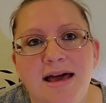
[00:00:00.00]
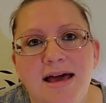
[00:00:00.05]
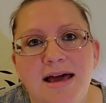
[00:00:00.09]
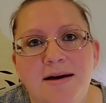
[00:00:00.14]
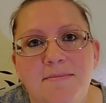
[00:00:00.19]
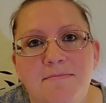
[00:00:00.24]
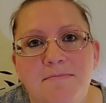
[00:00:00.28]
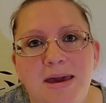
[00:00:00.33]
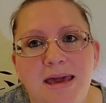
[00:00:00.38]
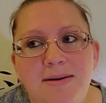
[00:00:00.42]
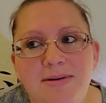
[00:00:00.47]

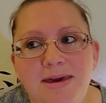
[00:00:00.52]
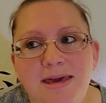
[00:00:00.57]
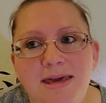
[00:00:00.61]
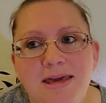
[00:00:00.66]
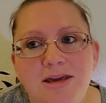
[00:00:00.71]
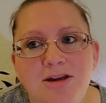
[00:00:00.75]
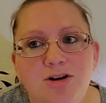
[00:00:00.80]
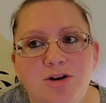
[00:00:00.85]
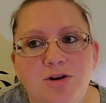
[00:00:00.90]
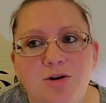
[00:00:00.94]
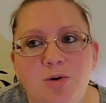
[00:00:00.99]
maybe
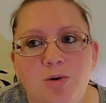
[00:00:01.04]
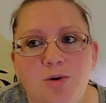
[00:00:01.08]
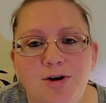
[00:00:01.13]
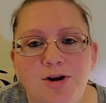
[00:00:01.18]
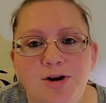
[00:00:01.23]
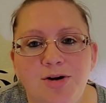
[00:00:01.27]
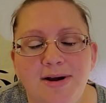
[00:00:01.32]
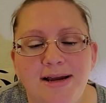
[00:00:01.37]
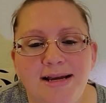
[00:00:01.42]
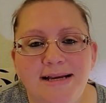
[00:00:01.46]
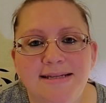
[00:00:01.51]
you're
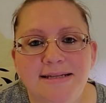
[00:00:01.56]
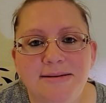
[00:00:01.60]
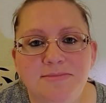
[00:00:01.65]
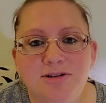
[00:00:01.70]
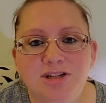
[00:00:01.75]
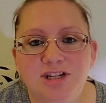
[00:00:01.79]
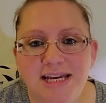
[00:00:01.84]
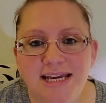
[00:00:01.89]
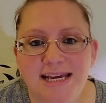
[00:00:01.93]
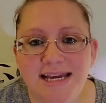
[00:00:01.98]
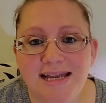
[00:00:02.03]
ordering some
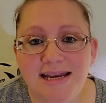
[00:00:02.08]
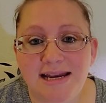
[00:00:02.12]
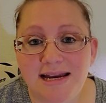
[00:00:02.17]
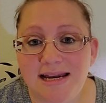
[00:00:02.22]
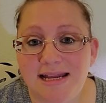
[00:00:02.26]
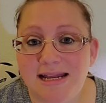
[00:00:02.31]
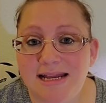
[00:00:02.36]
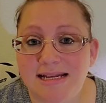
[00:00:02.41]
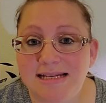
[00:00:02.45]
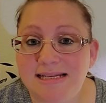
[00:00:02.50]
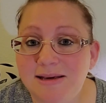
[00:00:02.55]
chicken and
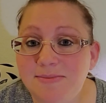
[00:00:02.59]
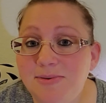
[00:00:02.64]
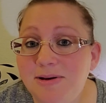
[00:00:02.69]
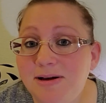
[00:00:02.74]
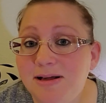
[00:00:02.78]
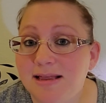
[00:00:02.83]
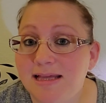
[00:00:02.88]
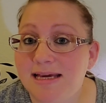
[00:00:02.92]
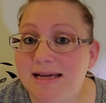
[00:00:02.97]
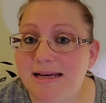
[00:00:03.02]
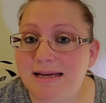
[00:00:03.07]

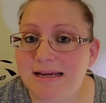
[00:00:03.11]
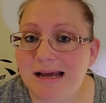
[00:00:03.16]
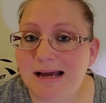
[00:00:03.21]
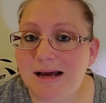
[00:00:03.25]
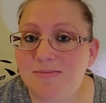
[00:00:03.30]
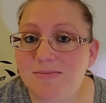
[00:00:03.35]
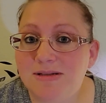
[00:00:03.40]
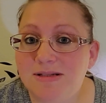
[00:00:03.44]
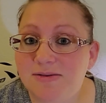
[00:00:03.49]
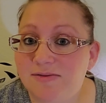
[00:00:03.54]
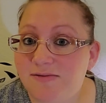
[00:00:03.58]
typically it
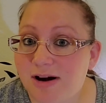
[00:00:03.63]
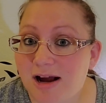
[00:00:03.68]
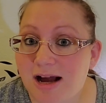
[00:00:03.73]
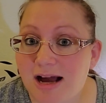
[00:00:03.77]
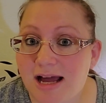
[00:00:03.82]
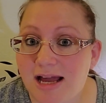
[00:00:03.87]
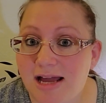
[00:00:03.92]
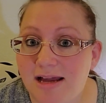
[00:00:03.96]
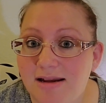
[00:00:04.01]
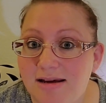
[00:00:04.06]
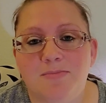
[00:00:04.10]
comes
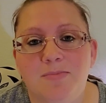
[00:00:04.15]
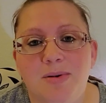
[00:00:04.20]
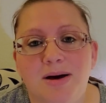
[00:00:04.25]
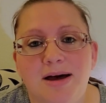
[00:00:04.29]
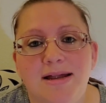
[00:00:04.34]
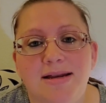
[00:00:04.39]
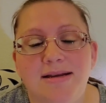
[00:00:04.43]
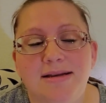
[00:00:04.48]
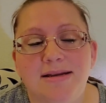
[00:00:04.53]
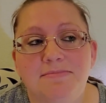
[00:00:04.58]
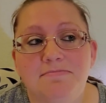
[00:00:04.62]
fried,
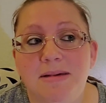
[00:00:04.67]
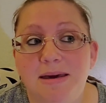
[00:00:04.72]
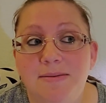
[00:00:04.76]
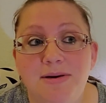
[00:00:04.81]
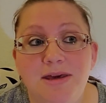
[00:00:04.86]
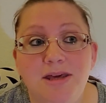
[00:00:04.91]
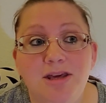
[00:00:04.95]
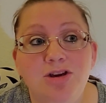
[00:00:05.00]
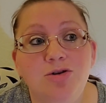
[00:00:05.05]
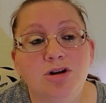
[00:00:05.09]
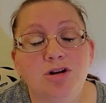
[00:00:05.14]
but maybe
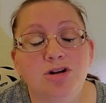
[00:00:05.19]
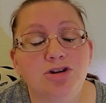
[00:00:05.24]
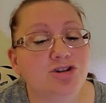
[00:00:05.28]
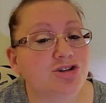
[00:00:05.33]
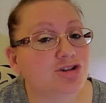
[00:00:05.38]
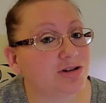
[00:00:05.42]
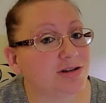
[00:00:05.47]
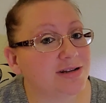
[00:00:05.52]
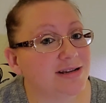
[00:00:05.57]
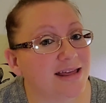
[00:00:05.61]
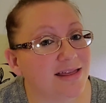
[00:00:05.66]
you
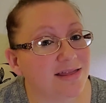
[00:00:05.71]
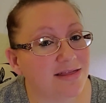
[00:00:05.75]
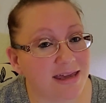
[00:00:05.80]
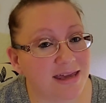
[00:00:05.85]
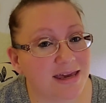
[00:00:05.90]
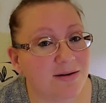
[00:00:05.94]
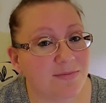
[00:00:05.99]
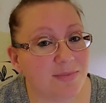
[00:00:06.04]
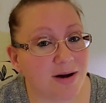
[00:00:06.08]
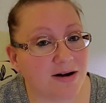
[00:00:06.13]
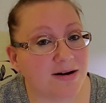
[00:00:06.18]
should
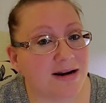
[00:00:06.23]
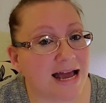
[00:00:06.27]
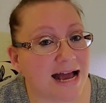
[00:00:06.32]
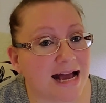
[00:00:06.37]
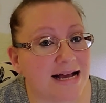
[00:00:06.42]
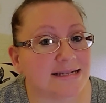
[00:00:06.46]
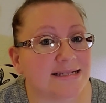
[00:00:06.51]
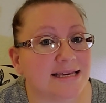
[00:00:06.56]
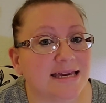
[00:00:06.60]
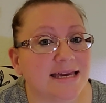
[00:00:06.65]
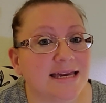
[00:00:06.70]
think about
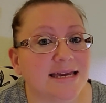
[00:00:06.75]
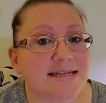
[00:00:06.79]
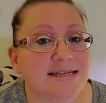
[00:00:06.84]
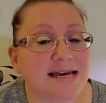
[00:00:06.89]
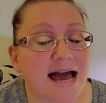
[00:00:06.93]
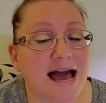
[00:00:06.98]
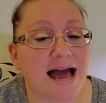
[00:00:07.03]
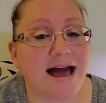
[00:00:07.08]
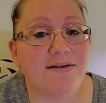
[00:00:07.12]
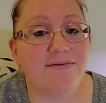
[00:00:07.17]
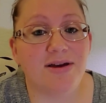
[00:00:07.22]
asking to
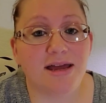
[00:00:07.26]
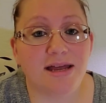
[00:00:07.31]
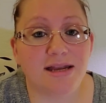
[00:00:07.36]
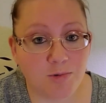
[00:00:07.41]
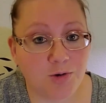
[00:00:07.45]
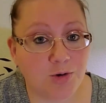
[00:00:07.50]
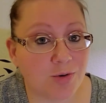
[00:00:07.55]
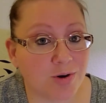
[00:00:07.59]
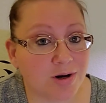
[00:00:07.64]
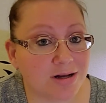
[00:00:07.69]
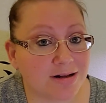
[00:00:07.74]
have it
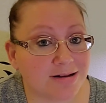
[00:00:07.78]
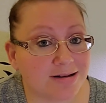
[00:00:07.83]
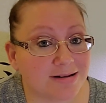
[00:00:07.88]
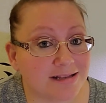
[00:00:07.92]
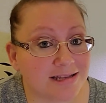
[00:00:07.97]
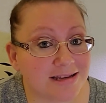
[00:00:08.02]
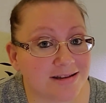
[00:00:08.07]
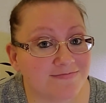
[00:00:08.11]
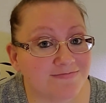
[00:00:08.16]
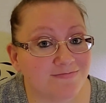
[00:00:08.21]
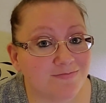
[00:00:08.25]

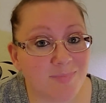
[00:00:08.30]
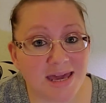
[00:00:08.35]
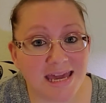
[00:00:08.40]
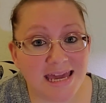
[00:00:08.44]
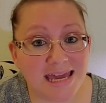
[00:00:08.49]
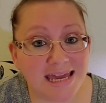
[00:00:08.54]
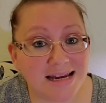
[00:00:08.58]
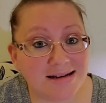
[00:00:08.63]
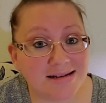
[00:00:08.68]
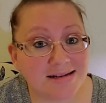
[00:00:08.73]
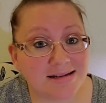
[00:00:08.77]
grilled,
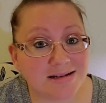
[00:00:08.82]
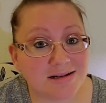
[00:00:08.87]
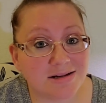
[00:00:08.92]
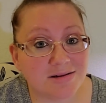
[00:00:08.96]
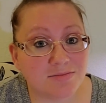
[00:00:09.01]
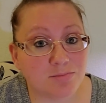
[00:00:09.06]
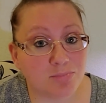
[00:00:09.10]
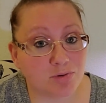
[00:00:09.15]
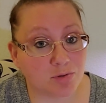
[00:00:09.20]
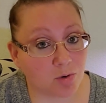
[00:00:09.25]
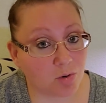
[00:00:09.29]
baked,
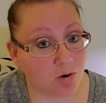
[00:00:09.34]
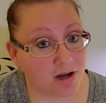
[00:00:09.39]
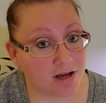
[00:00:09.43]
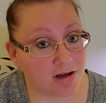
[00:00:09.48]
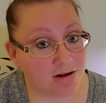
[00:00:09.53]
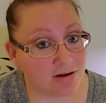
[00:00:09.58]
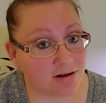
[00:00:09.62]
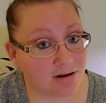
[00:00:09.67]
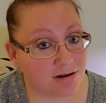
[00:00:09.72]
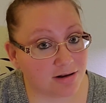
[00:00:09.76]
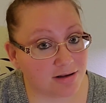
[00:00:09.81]

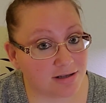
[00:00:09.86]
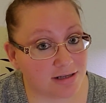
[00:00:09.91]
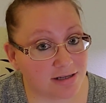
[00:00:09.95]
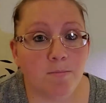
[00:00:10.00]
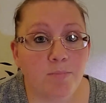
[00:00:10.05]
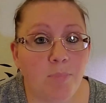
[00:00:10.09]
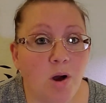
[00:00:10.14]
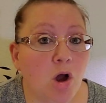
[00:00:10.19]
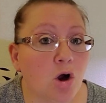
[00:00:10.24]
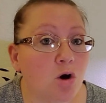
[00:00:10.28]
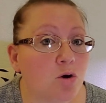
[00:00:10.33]
broiled,
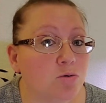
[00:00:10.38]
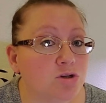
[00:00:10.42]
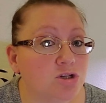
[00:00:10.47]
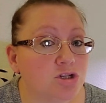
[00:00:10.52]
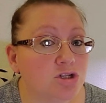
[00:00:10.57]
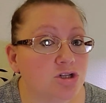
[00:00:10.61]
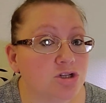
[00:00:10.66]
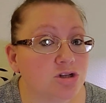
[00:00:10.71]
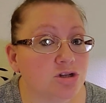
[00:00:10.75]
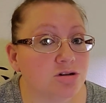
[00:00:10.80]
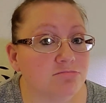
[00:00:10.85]

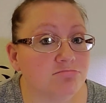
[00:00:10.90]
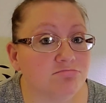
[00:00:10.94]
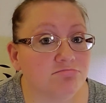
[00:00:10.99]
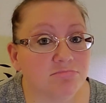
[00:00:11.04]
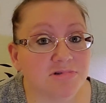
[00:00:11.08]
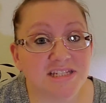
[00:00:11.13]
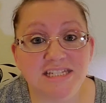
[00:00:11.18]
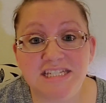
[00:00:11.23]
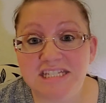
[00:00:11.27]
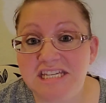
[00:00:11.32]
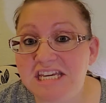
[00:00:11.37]
poached,
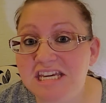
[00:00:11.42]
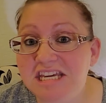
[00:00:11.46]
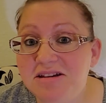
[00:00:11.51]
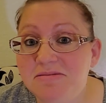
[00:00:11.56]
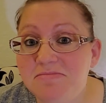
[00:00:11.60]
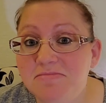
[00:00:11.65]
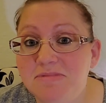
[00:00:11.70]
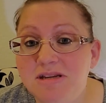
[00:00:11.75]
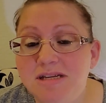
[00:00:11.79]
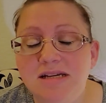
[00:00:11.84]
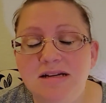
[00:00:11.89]

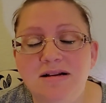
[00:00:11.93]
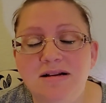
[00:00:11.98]
steamed.